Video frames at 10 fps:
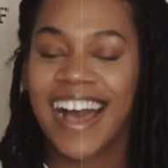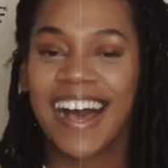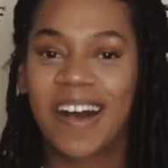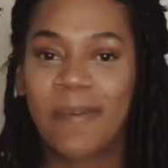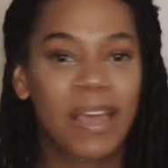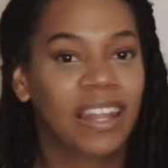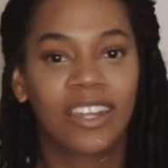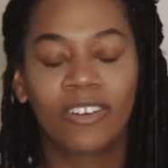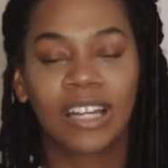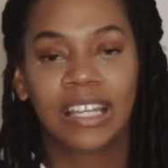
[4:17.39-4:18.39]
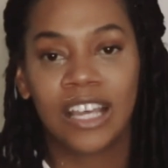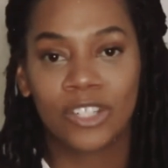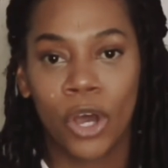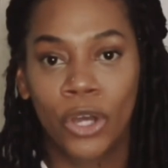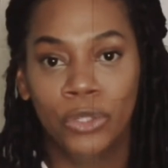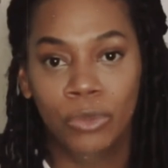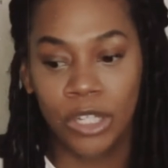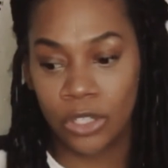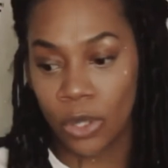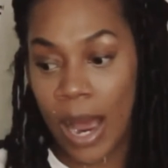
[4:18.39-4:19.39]
And literally that's all you
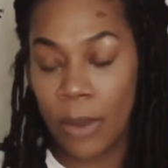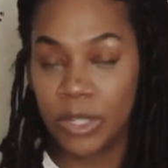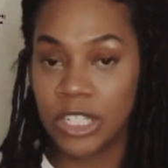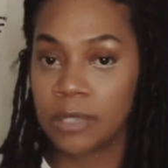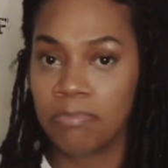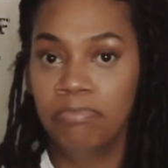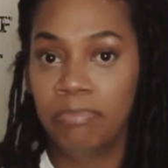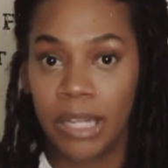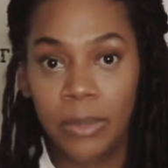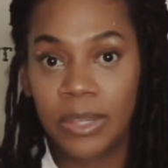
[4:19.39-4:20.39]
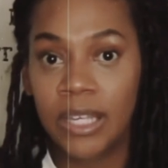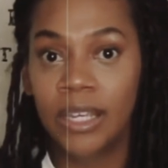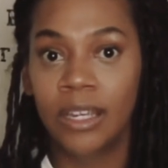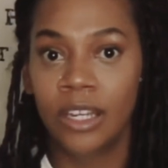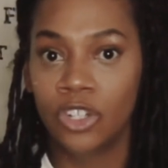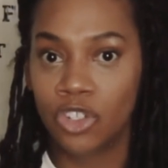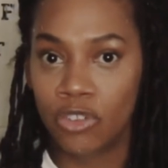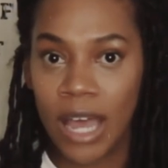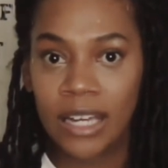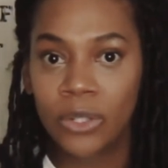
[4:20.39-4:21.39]
need. So I would just play with it and
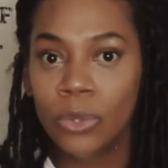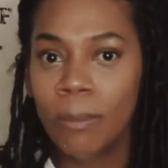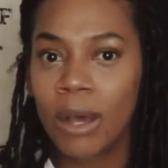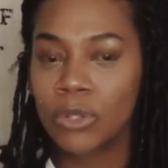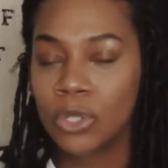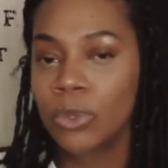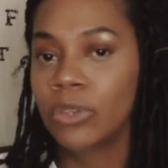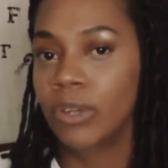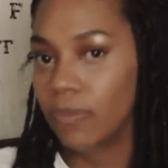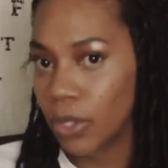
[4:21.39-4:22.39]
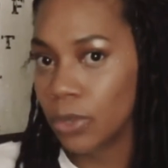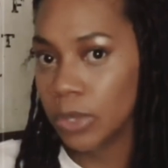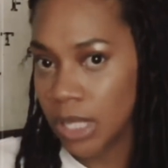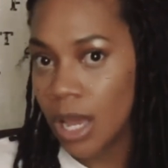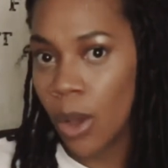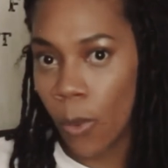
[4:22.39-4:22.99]
try to do about 2 or 3 of those